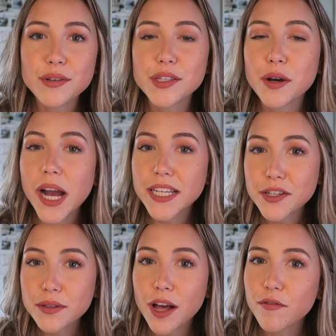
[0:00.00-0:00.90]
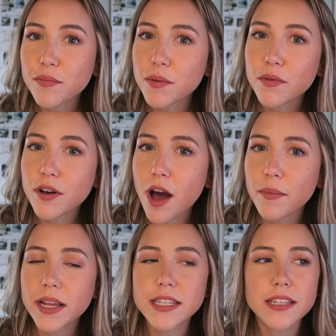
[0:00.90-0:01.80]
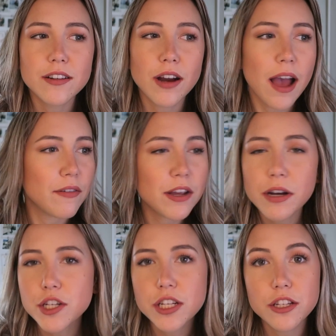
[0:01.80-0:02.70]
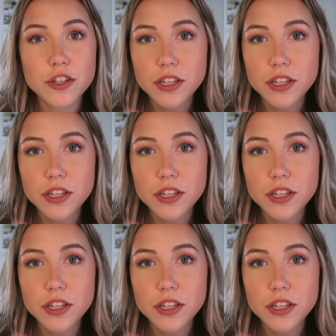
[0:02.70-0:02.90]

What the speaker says: so I do love when people comment or have any questions,